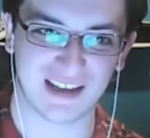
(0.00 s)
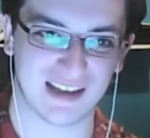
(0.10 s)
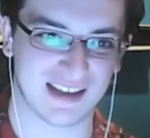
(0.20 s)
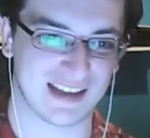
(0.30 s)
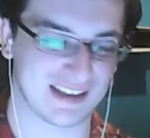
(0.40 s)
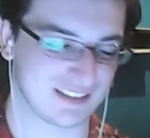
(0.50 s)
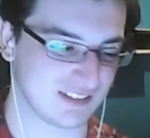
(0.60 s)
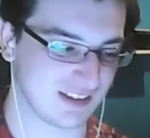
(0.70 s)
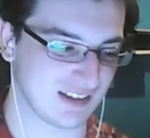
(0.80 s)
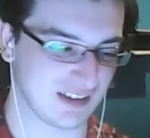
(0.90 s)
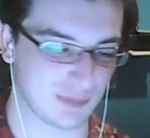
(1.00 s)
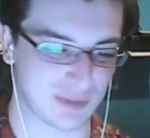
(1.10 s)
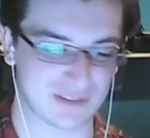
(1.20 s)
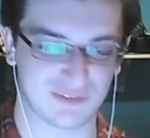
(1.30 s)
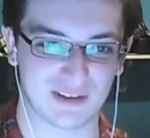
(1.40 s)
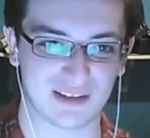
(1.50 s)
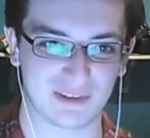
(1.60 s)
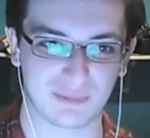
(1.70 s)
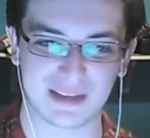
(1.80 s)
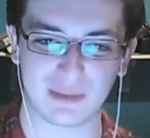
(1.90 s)
And a brake failure.
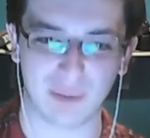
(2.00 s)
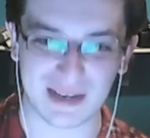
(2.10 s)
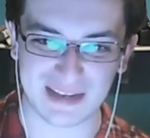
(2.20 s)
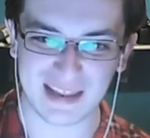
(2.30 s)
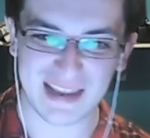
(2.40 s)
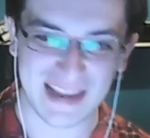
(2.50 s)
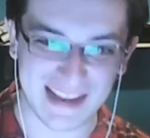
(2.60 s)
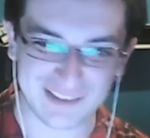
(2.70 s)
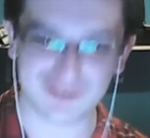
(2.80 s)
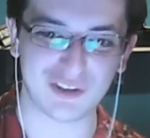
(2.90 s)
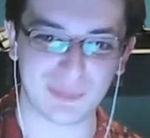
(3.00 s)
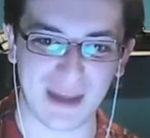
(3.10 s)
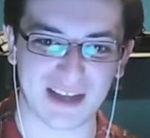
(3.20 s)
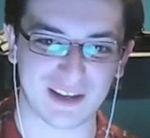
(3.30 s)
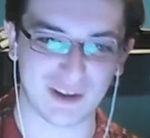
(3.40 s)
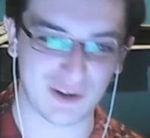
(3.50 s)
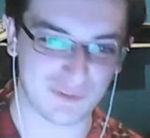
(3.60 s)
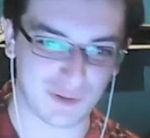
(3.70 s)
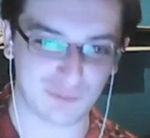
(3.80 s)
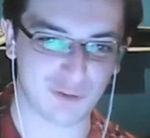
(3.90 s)
I mean, he went into the back
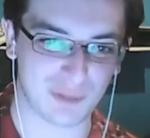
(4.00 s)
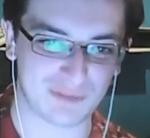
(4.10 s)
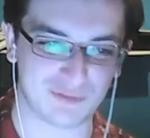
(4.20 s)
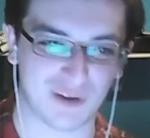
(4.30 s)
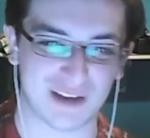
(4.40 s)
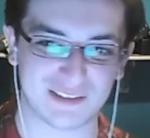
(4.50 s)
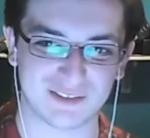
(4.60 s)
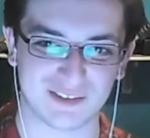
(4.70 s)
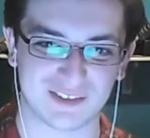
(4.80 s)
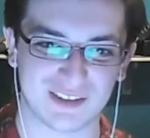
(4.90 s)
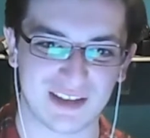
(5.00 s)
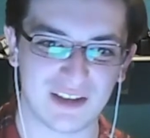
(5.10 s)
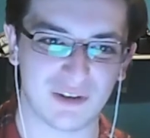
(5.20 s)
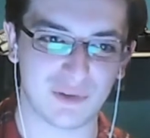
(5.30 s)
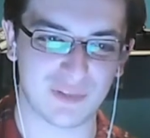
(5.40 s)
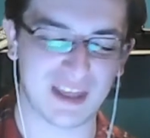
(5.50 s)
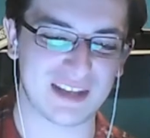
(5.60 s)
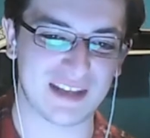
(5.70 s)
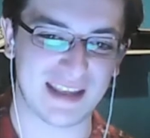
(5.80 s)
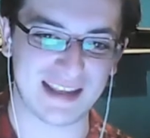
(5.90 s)
of Robin Fraintz, who
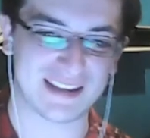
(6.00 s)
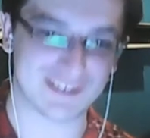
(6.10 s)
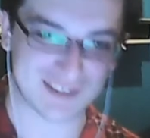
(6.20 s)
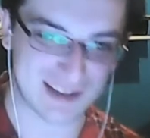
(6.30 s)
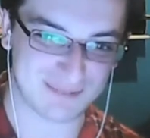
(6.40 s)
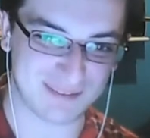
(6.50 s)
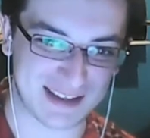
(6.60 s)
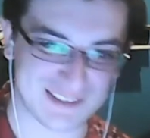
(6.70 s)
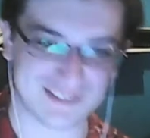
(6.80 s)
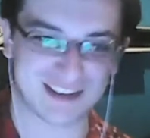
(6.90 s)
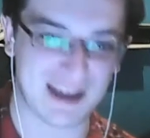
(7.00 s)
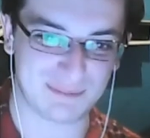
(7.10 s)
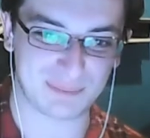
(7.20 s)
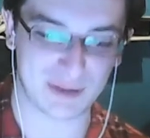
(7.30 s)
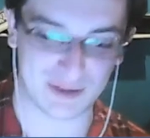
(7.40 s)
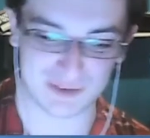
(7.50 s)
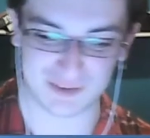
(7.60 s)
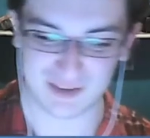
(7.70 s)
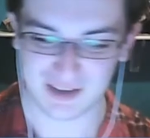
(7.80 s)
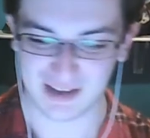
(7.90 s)
then hit his teammate Sam Bird.